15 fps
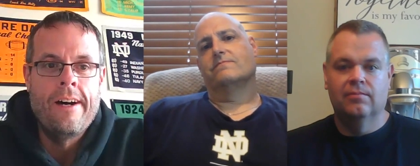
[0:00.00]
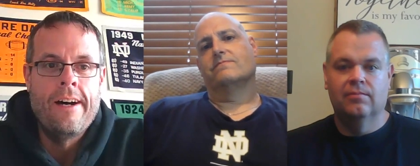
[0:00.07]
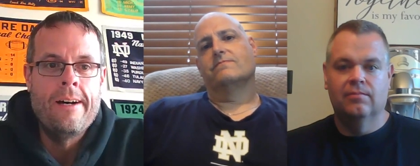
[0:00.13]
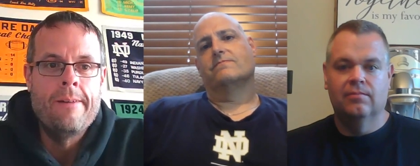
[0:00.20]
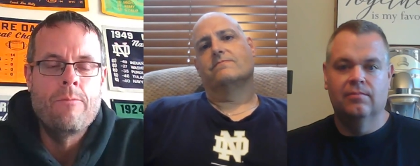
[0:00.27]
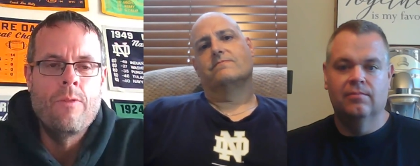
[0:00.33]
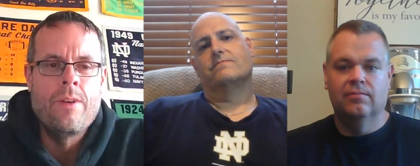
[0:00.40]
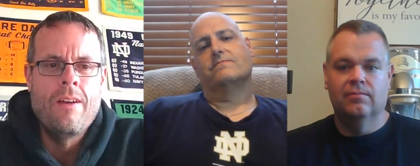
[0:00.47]

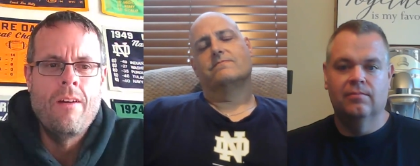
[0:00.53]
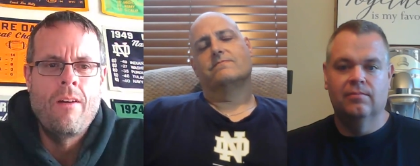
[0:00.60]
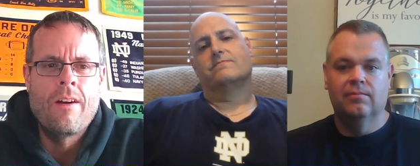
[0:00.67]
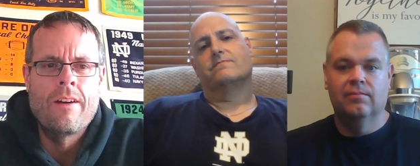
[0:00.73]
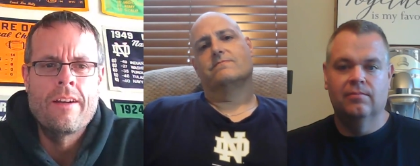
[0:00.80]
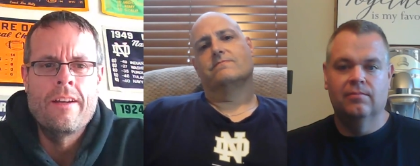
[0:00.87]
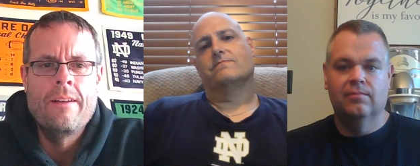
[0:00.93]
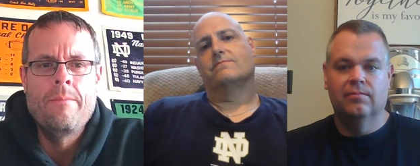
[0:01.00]
Speaker 1: Um, we
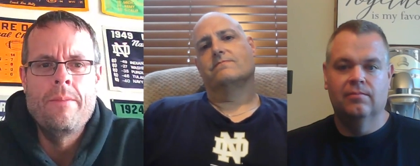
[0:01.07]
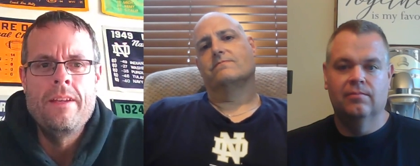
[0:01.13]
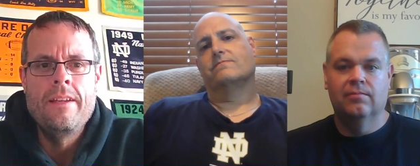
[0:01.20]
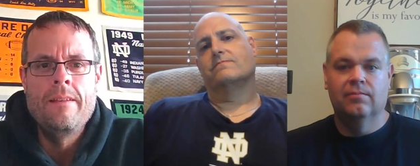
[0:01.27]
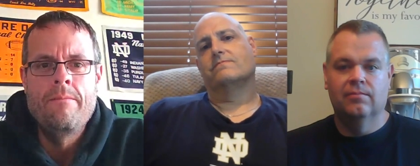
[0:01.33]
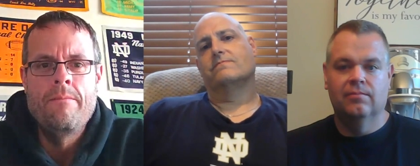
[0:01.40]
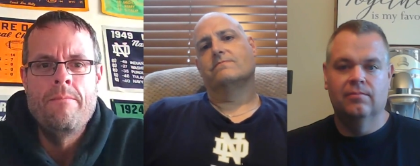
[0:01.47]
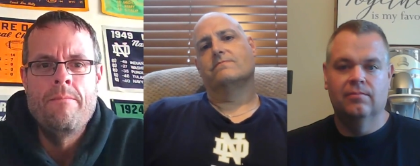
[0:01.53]
are going to
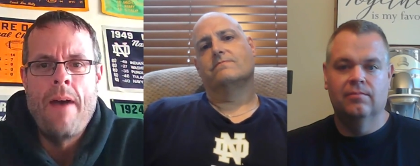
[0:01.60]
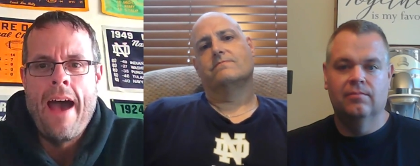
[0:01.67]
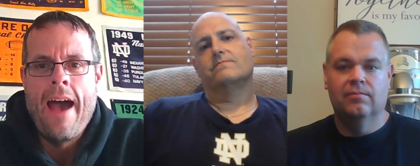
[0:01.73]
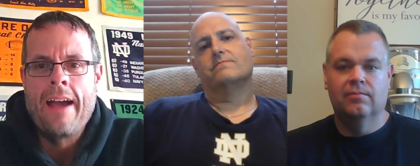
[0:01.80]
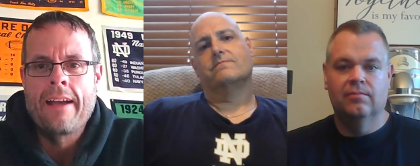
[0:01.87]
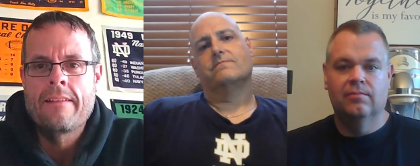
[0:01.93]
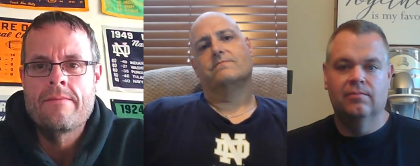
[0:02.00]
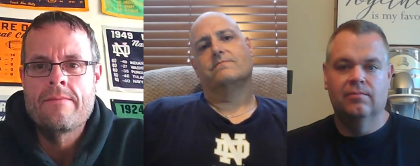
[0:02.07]
be
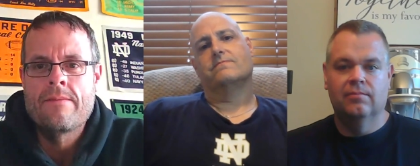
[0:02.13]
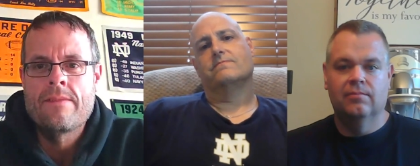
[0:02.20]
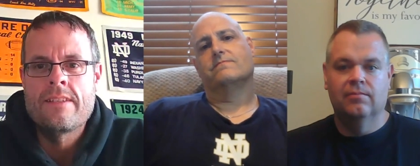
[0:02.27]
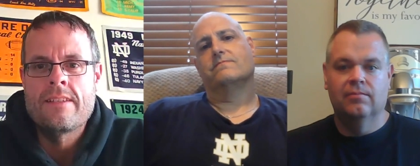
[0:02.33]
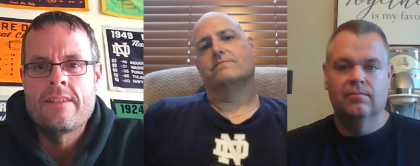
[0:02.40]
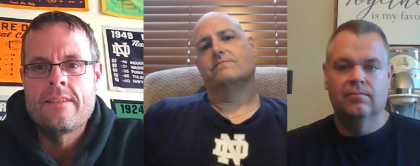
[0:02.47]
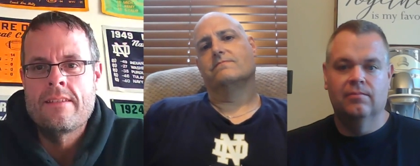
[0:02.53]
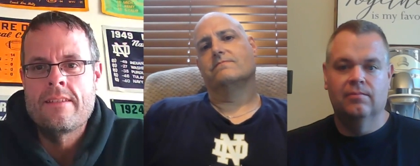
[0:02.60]
back
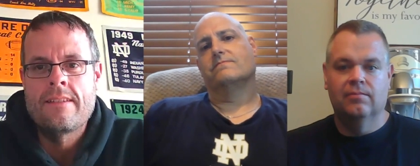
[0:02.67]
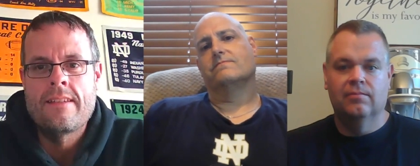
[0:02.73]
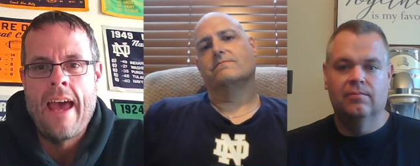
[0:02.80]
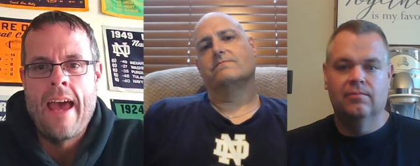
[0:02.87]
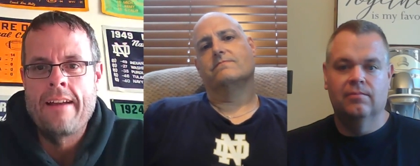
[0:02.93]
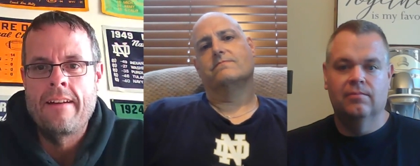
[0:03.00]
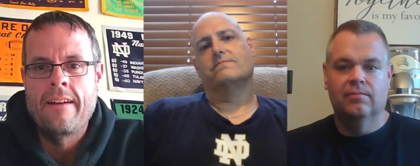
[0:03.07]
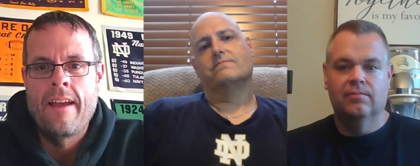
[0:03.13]

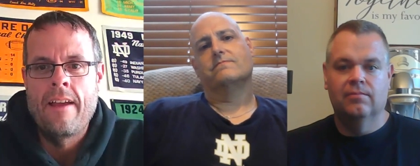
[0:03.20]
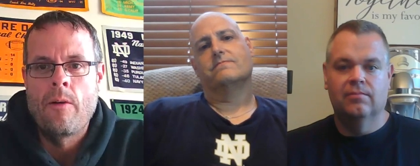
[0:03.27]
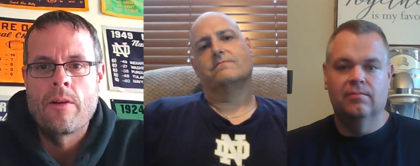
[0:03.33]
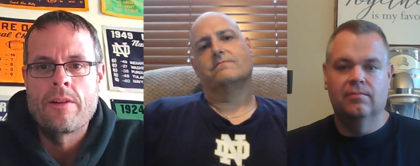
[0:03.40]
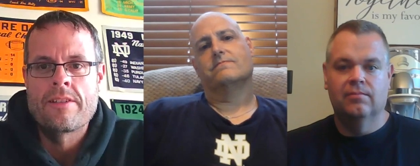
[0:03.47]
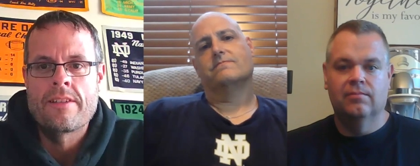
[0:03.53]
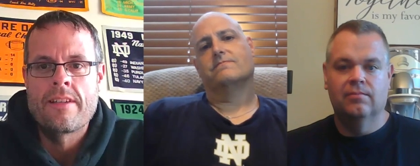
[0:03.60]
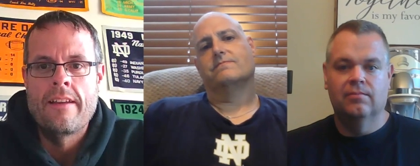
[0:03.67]
Saturday
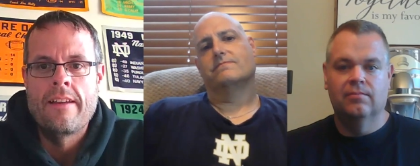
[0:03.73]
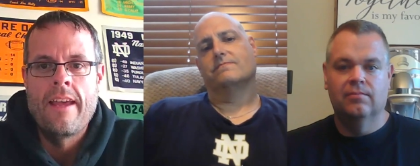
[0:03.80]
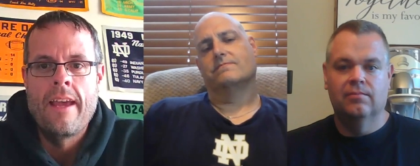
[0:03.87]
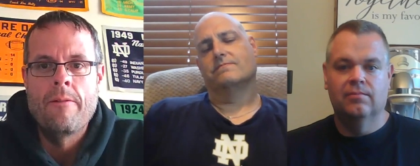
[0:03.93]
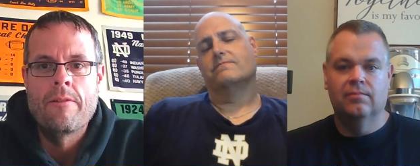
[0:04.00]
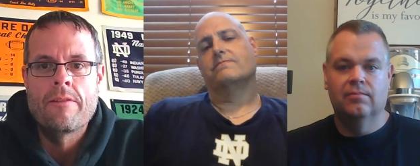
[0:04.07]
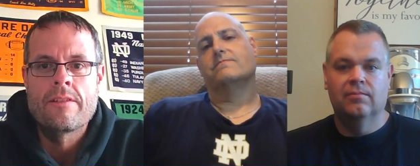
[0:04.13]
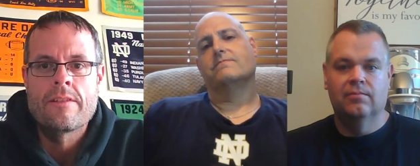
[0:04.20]
or Sunday
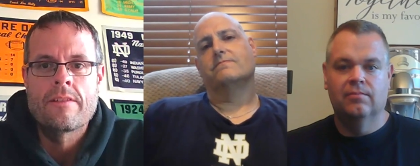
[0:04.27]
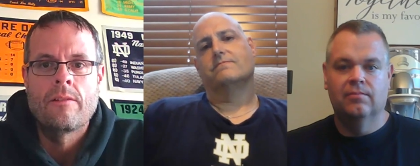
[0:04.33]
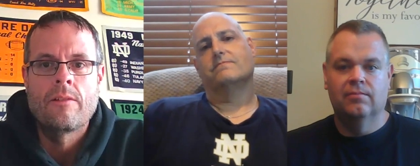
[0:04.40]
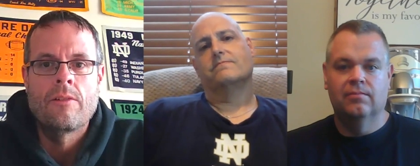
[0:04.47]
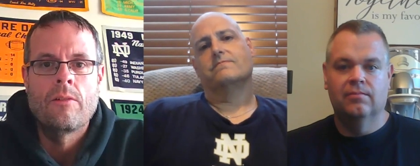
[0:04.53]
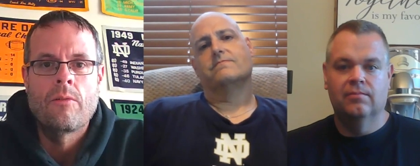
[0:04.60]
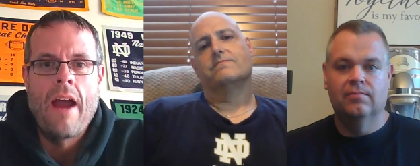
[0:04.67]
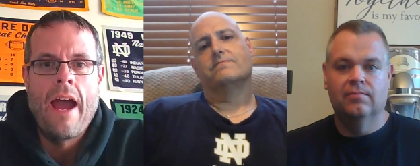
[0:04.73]
with just a
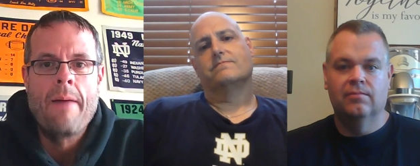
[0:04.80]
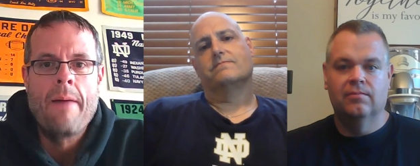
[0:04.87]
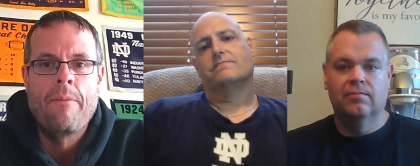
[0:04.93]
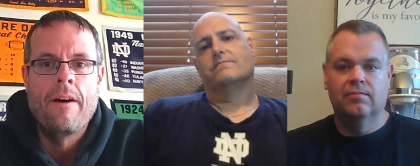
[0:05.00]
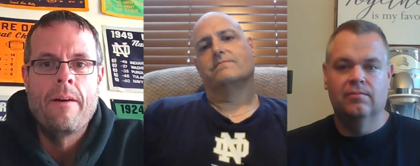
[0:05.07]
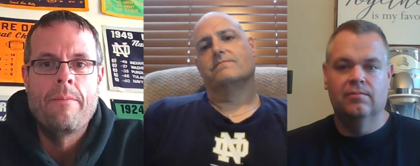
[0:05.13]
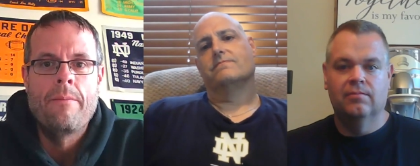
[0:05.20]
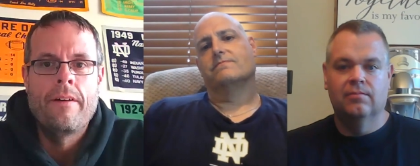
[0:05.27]
little wrap
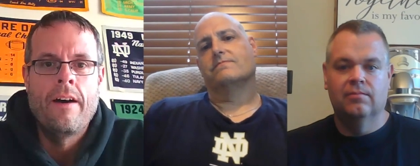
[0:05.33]
up.